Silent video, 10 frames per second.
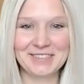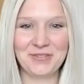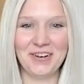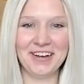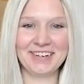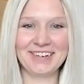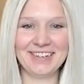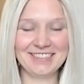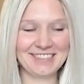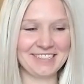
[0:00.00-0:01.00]
water
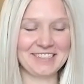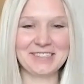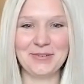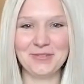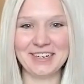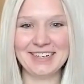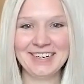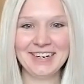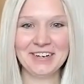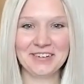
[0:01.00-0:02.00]
onto someone
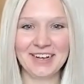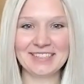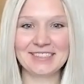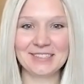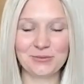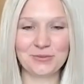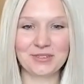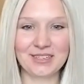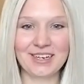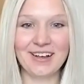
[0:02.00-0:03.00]
who has this
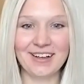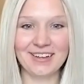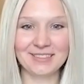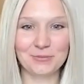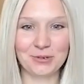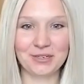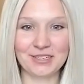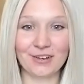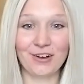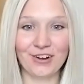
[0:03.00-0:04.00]
really hot, burning
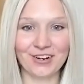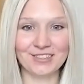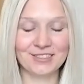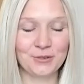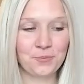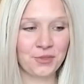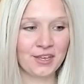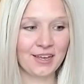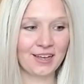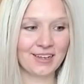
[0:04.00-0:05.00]
heart.
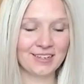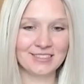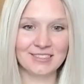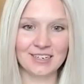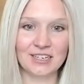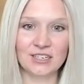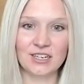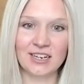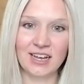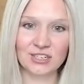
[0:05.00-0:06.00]
And uh, it,
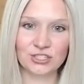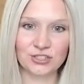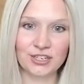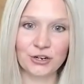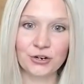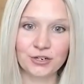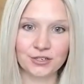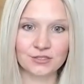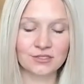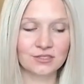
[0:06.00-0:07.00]
it actually
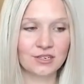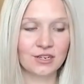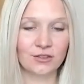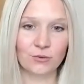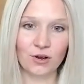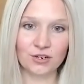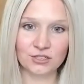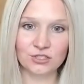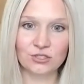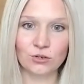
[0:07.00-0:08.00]
hurts. The water is
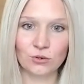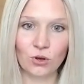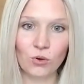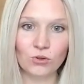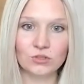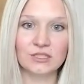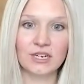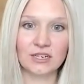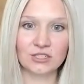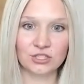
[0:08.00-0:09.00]
so cold it
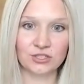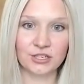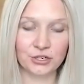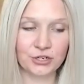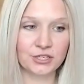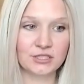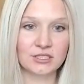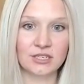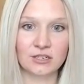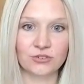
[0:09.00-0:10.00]
actually hurts
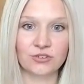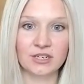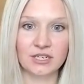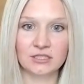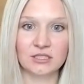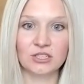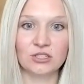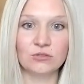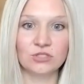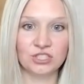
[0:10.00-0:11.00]
and it creates a
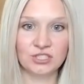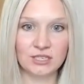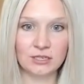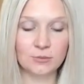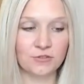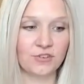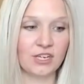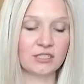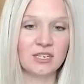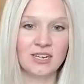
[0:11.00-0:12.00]
huge steam
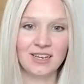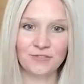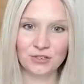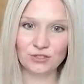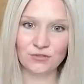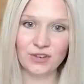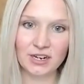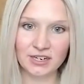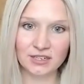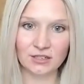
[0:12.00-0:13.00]
effect. It feels
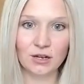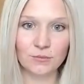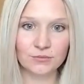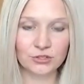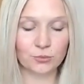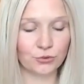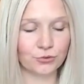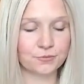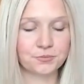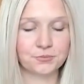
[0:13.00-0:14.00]
very uncomfortable,